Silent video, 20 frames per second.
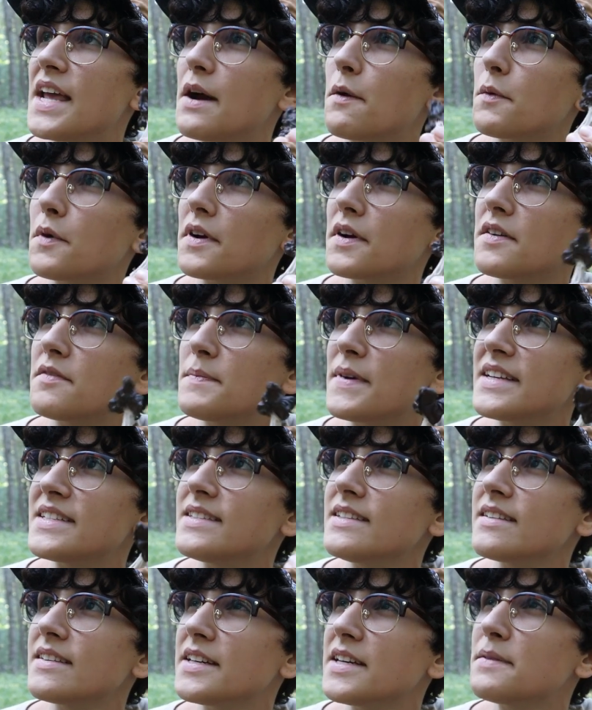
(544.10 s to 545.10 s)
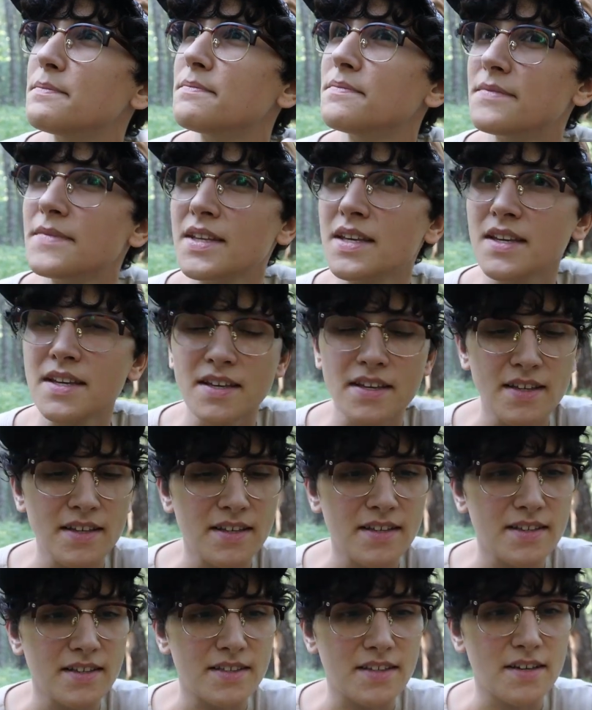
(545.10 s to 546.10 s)
network of mycelium.
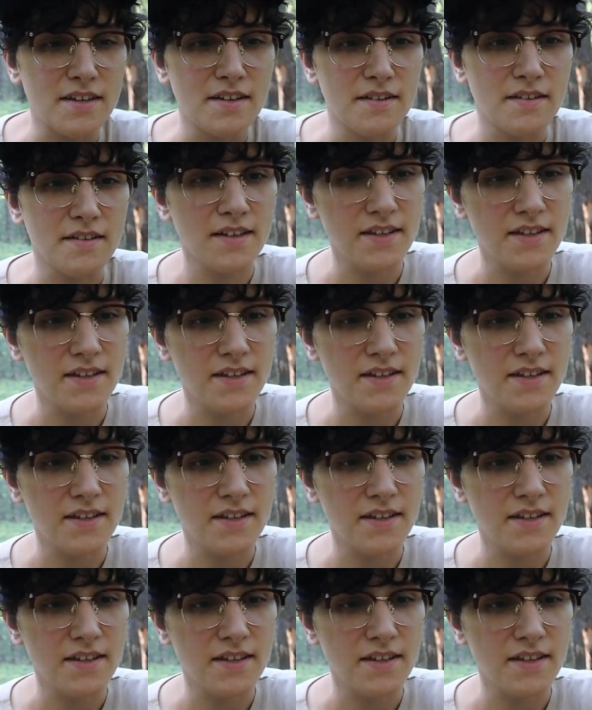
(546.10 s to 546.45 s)
Wow.